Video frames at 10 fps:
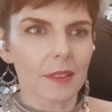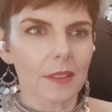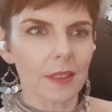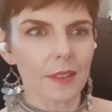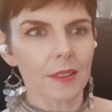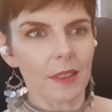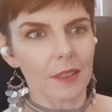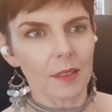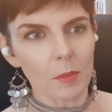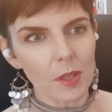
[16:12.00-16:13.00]
That's a
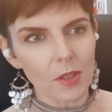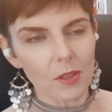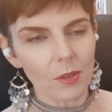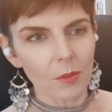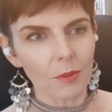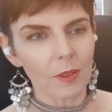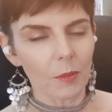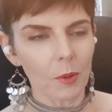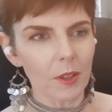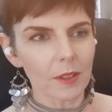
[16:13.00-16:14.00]
nice image too, that
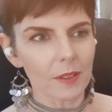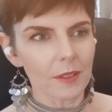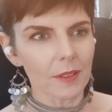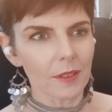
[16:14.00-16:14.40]
works.